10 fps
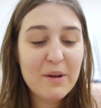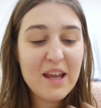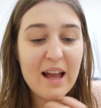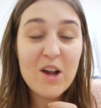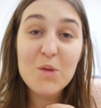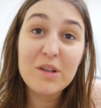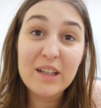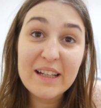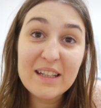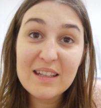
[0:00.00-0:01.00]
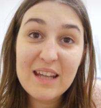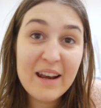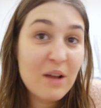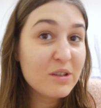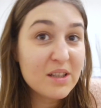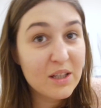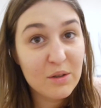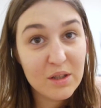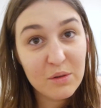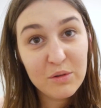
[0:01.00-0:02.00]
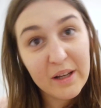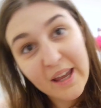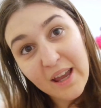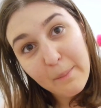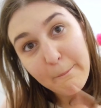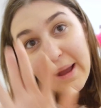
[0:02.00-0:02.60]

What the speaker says: But yeah, I hope you liked it, and I will see you soon again.